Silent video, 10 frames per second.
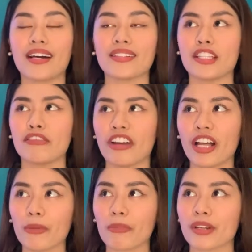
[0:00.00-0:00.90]
as
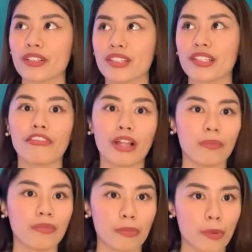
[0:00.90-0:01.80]
developers
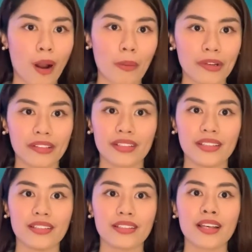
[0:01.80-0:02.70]
develop the
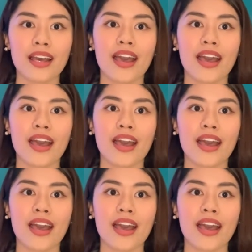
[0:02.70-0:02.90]
properties